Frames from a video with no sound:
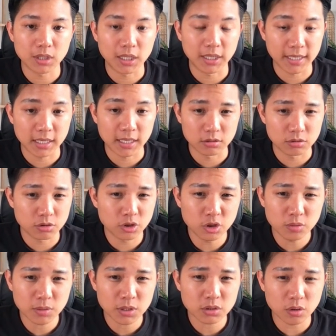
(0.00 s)
Again,
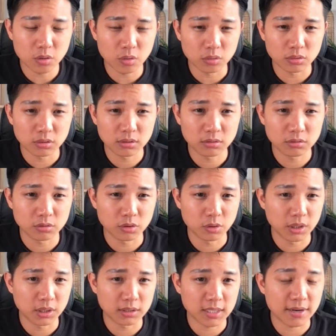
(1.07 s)
2 months old,
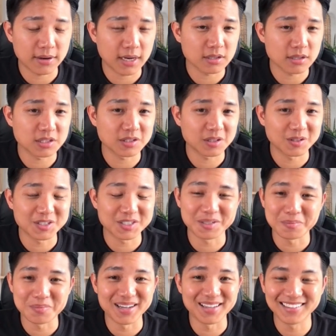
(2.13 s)
doing $10,000
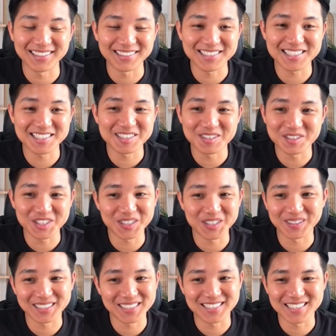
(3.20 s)
a month. This is no
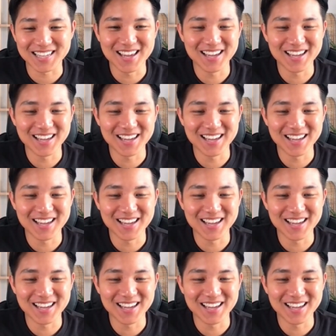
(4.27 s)
joke. This is